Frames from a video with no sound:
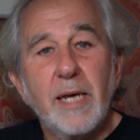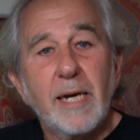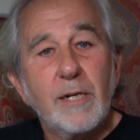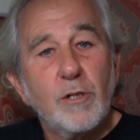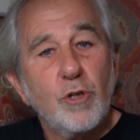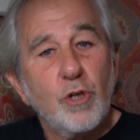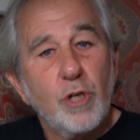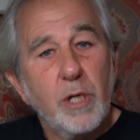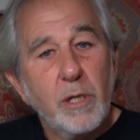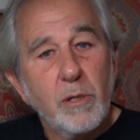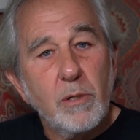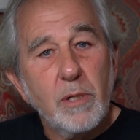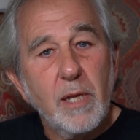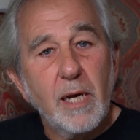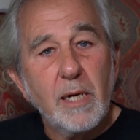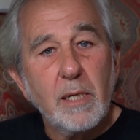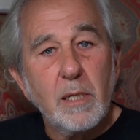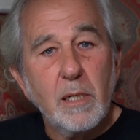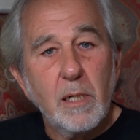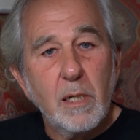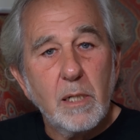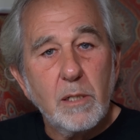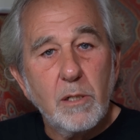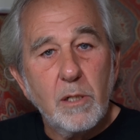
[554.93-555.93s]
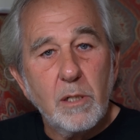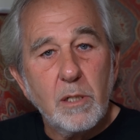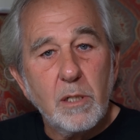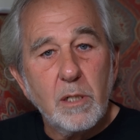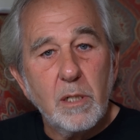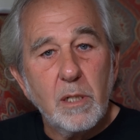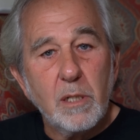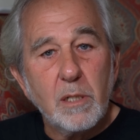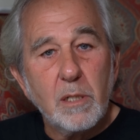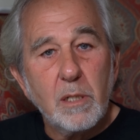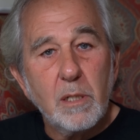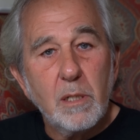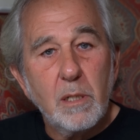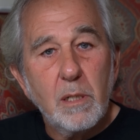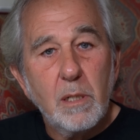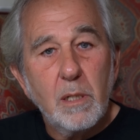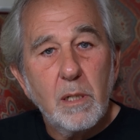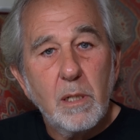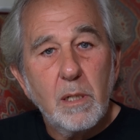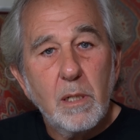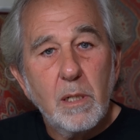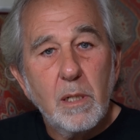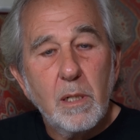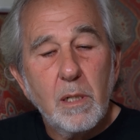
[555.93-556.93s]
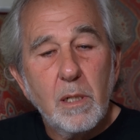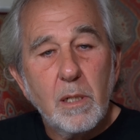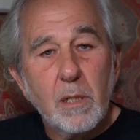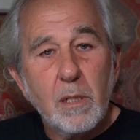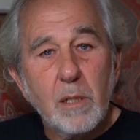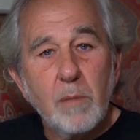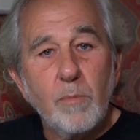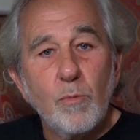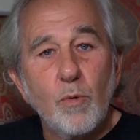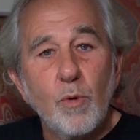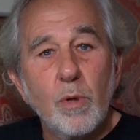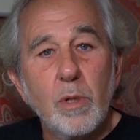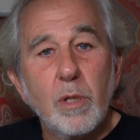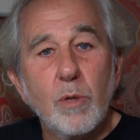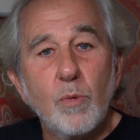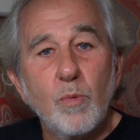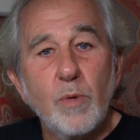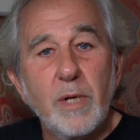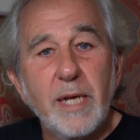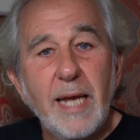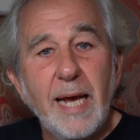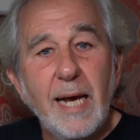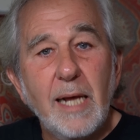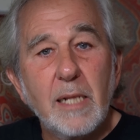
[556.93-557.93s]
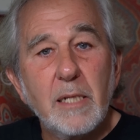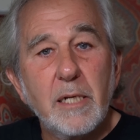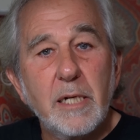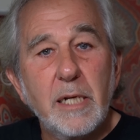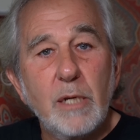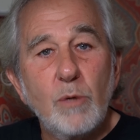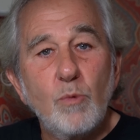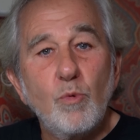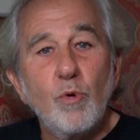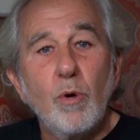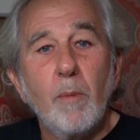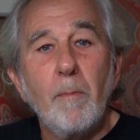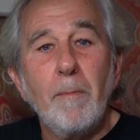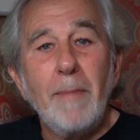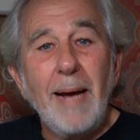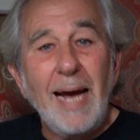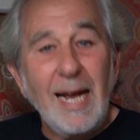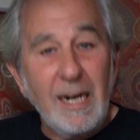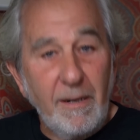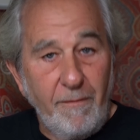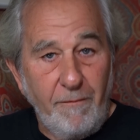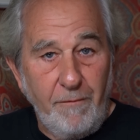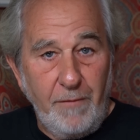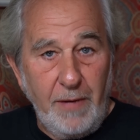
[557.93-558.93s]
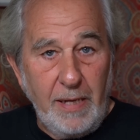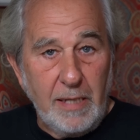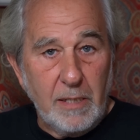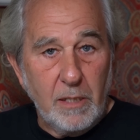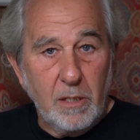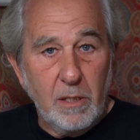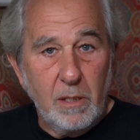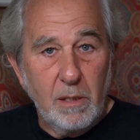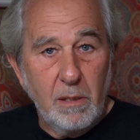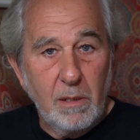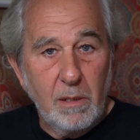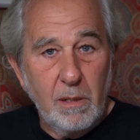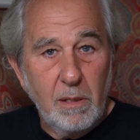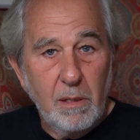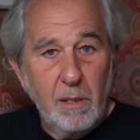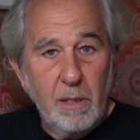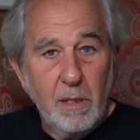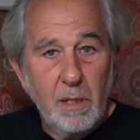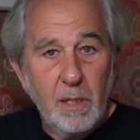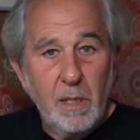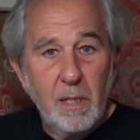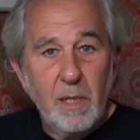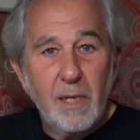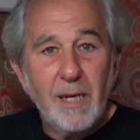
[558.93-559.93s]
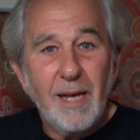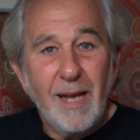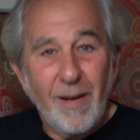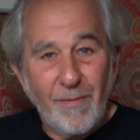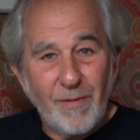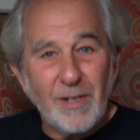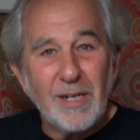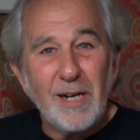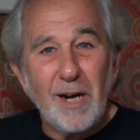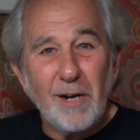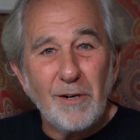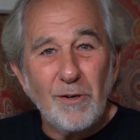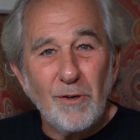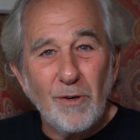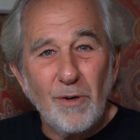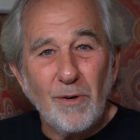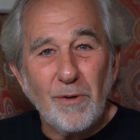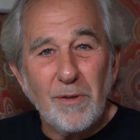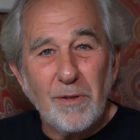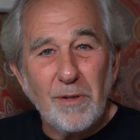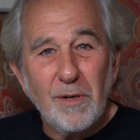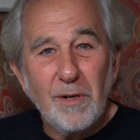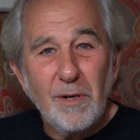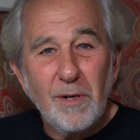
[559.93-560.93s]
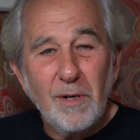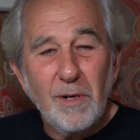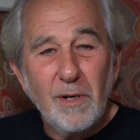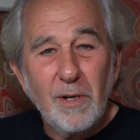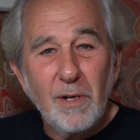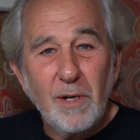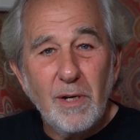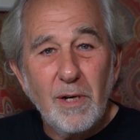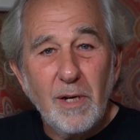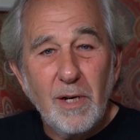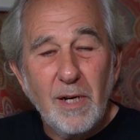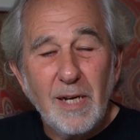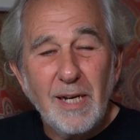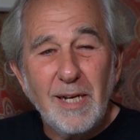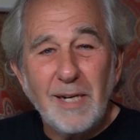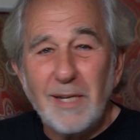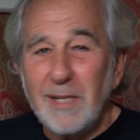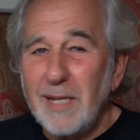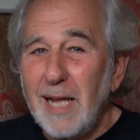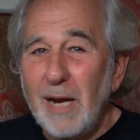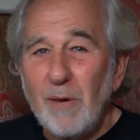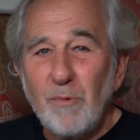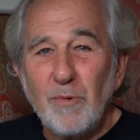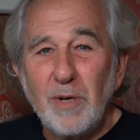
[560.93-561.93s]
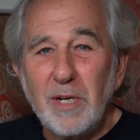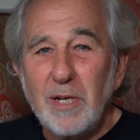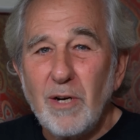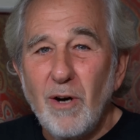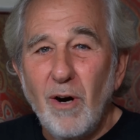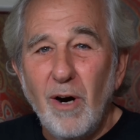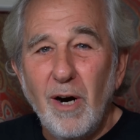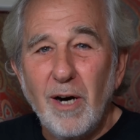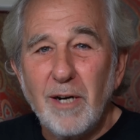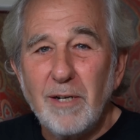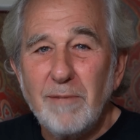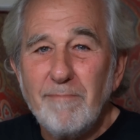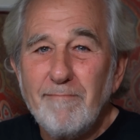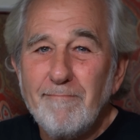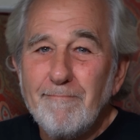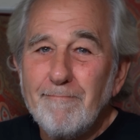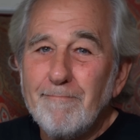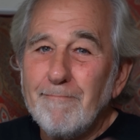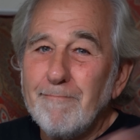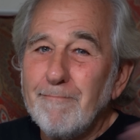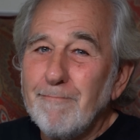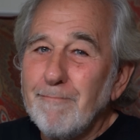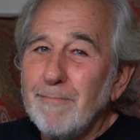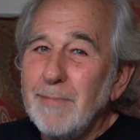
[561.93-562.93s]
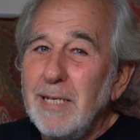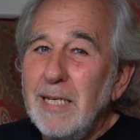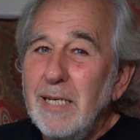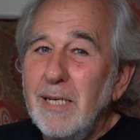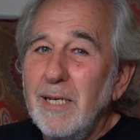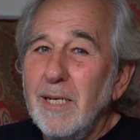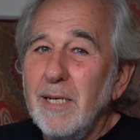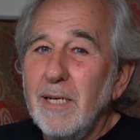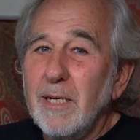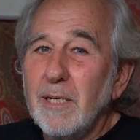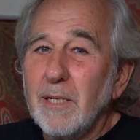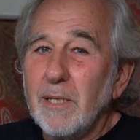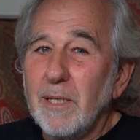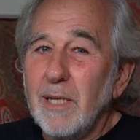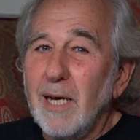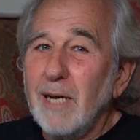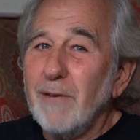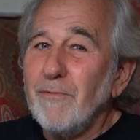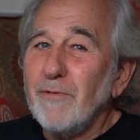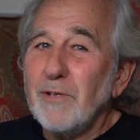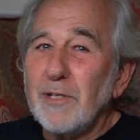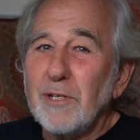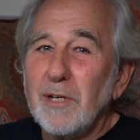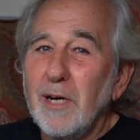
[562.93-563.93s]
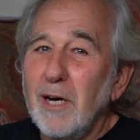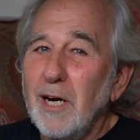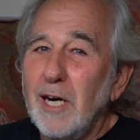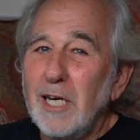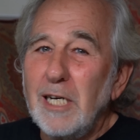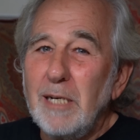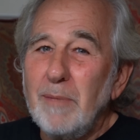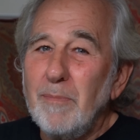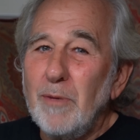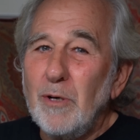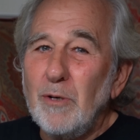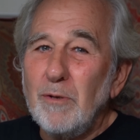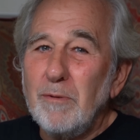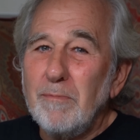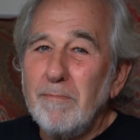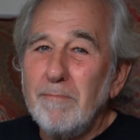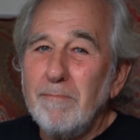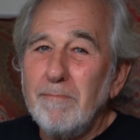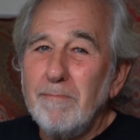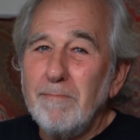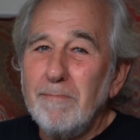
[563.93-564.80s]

that share that consciousness, the more the reality will manifest heaven on earth and not regard. Life is a honeymoon.